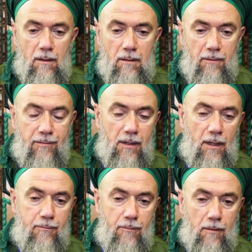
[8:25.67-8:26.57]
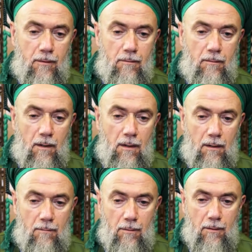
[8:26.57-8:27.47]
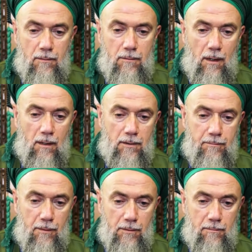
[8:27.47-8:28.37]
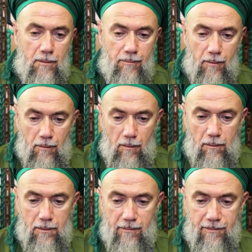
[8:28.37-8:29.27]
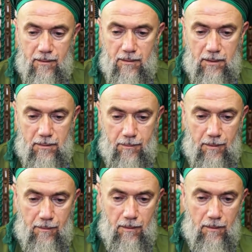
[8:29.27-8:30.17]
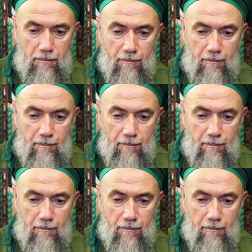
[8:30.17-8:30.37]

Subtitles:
difficult for you because you are responsible for all these people.